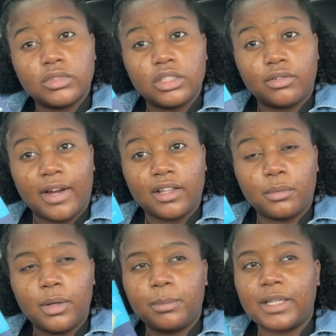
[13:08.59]
regular
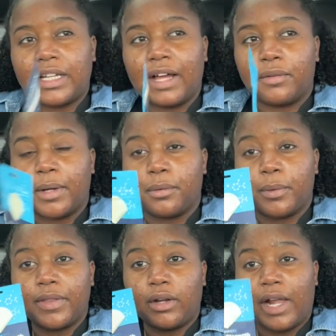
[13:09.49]
one, but they didn't have the regular one.
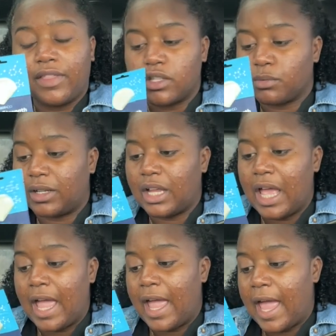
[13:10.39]
They don't have this one.
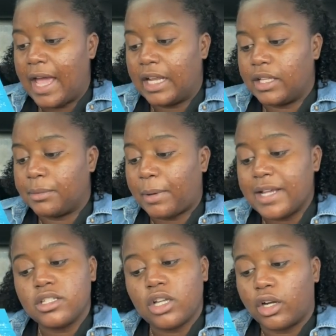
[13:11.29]
And the
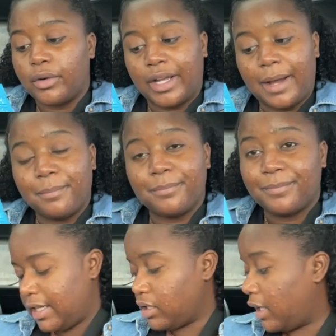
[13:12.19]
prices are going up.
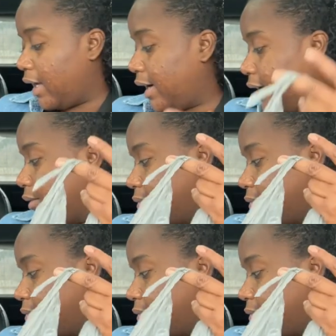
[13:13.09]
It's all right.